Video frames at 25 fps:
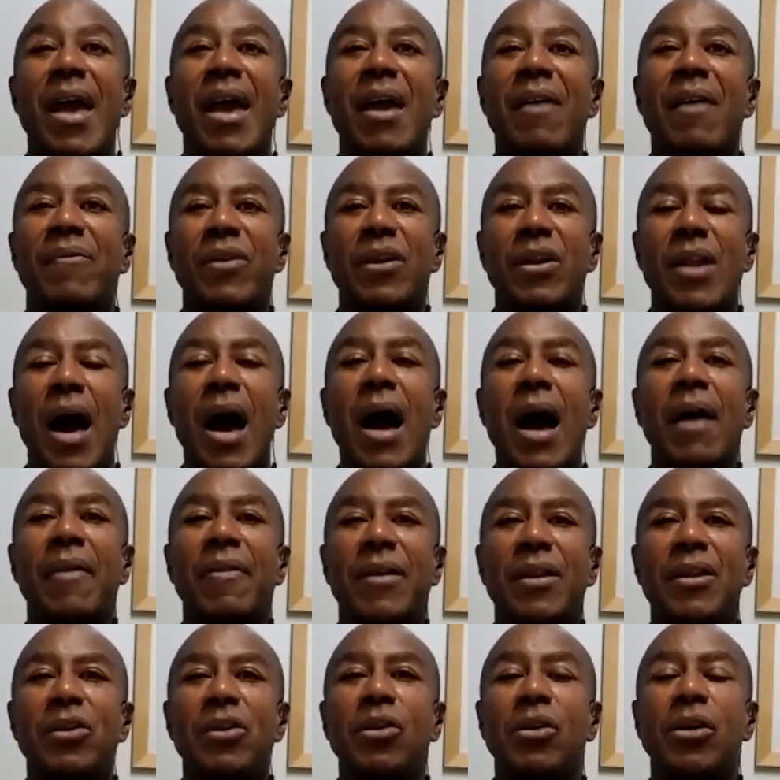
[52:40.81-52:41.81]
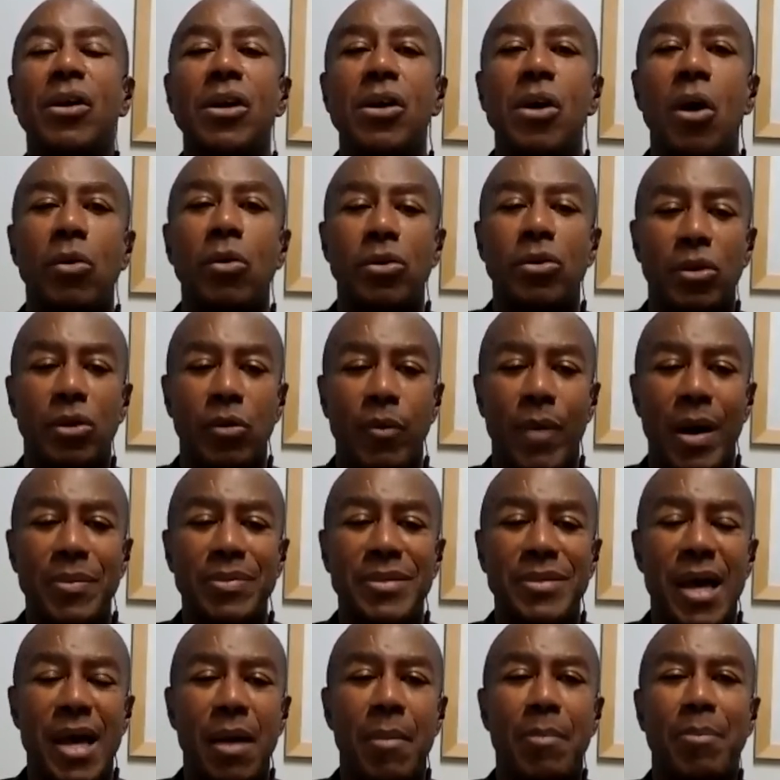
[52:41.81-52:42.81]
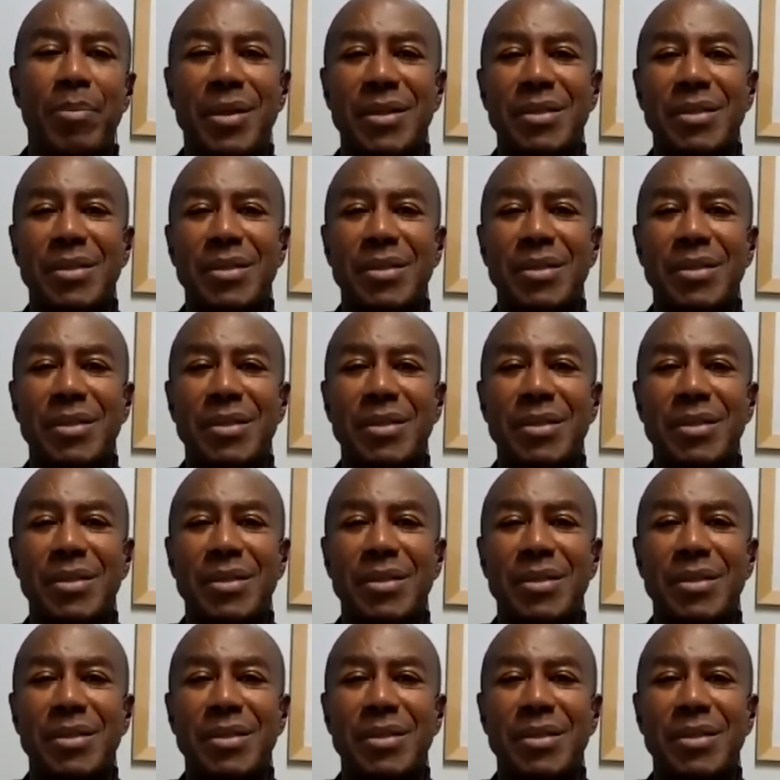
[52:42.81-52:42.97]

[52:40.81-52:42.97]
If you're not, then you can go to the website,